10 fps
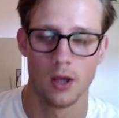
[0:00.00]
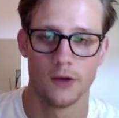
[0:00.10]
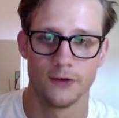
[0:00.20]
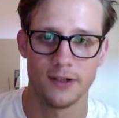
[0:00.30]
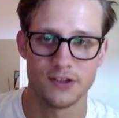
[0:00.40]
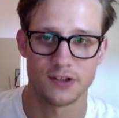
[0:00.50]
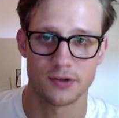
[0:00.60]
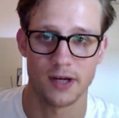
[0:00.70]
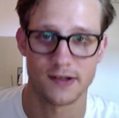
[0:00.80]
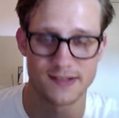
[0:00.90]
So let's just
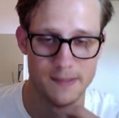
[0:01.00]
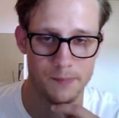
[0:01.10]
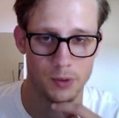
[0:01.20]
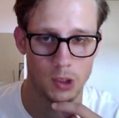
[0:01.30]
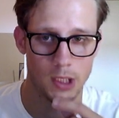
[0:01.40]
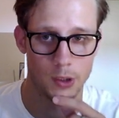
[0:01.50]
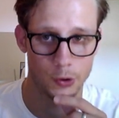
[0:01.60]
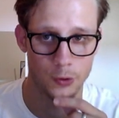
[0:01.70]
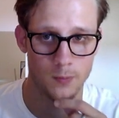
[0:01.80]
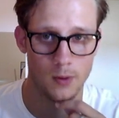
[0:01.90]
create a simple
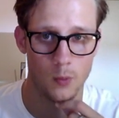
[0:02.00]
room